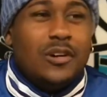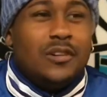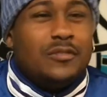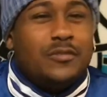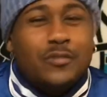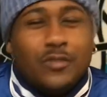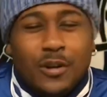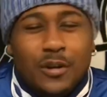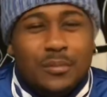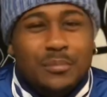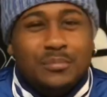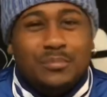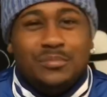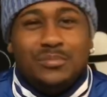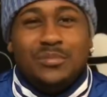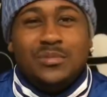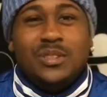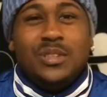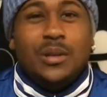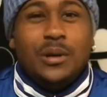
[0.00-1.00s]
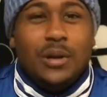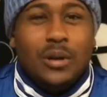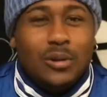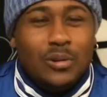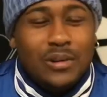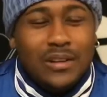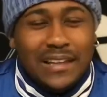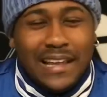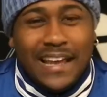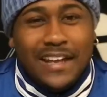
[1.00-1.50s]
from the
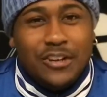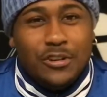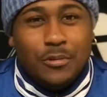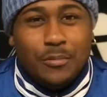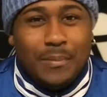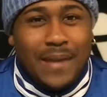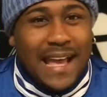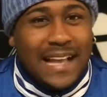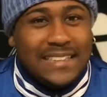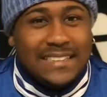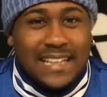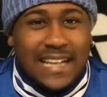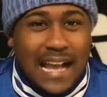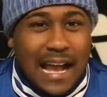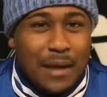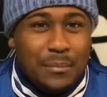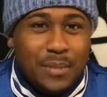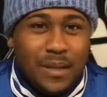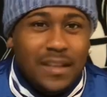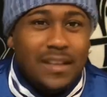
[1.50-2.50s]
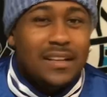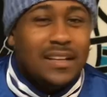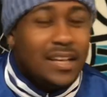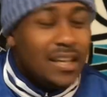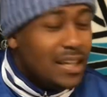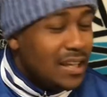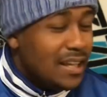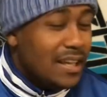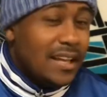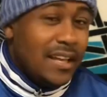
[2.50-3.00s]
Orlando Magic, I mean,
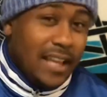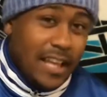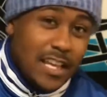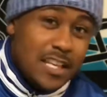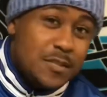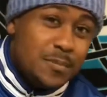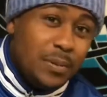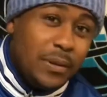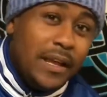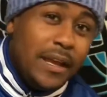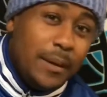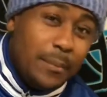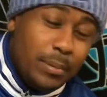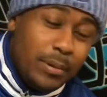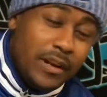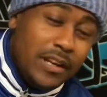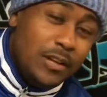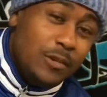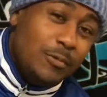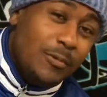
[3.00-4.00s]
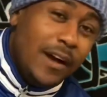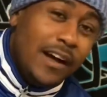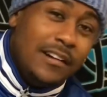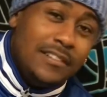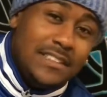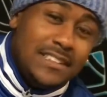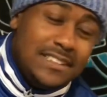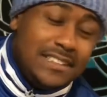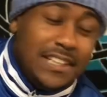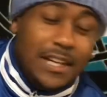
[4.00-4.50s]
is playing pretty
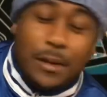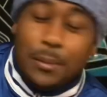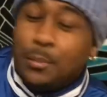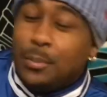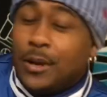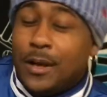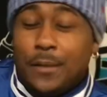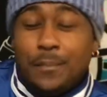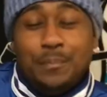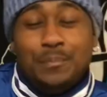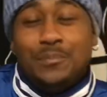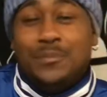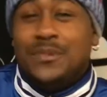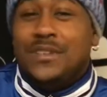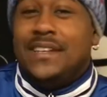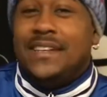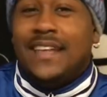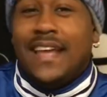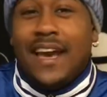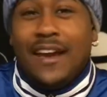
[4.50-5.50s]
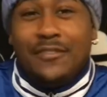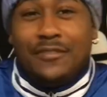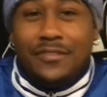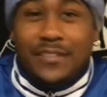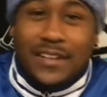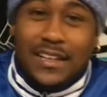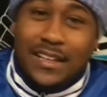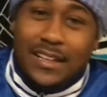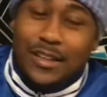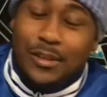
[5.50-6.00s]
well this year, but
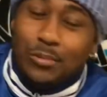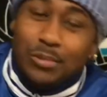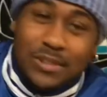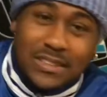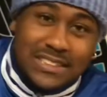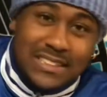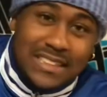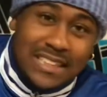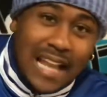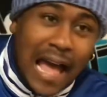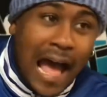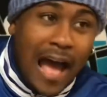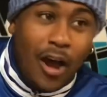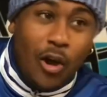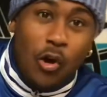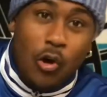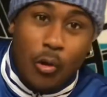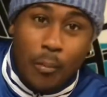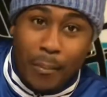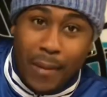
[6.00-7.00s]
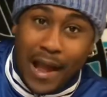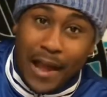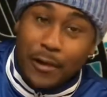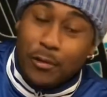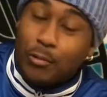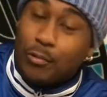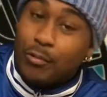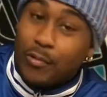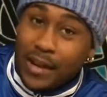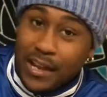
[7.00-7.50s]
definitely was not on my
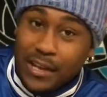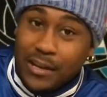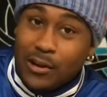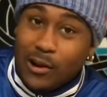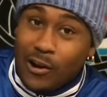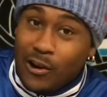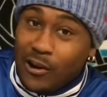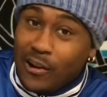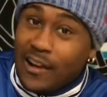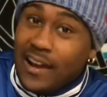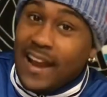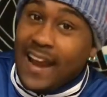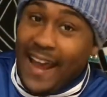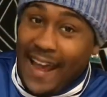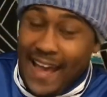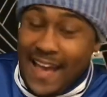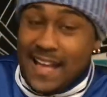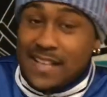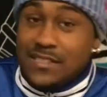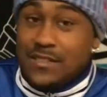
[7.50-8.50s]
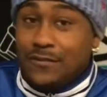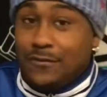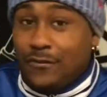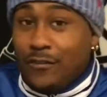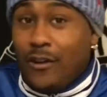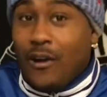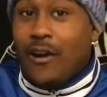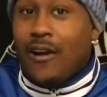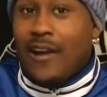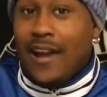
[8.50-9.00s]
radar as
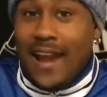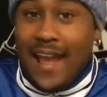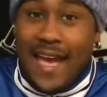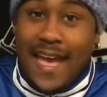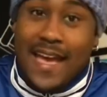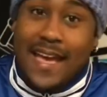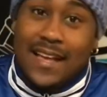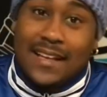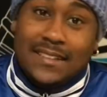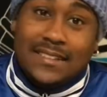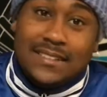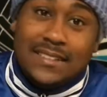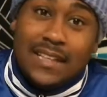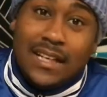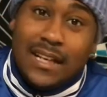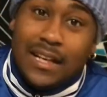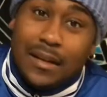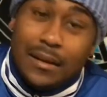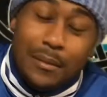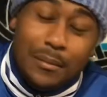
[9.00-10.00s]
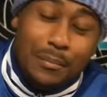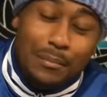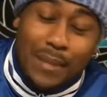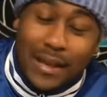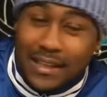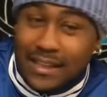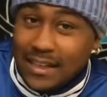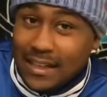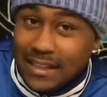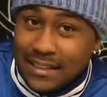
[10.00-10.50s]
far as
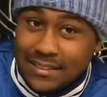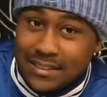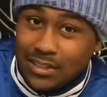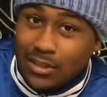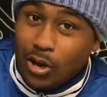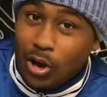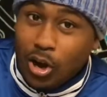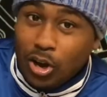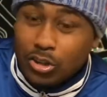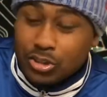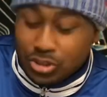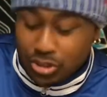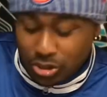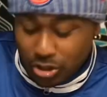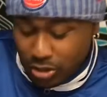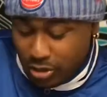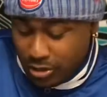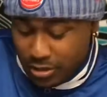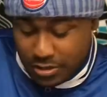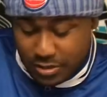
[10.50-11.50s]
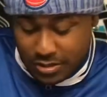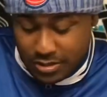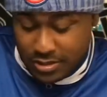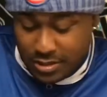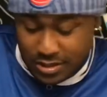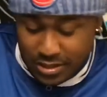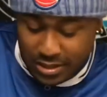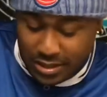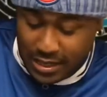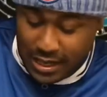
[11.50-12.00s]
making it to the All-Star
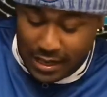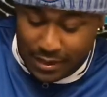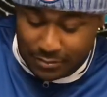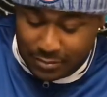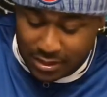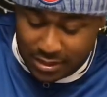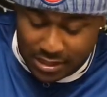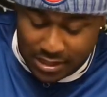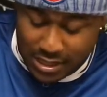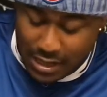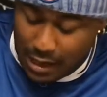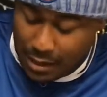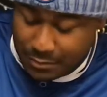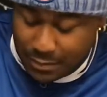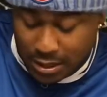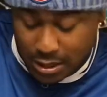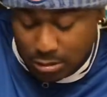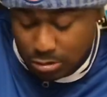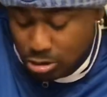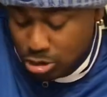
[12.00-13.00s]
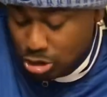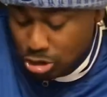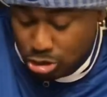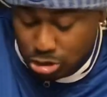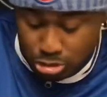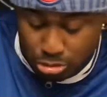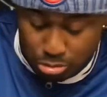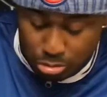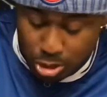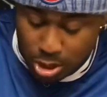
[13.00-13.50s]
game this year. I mean,
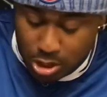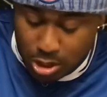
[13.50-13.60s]
just,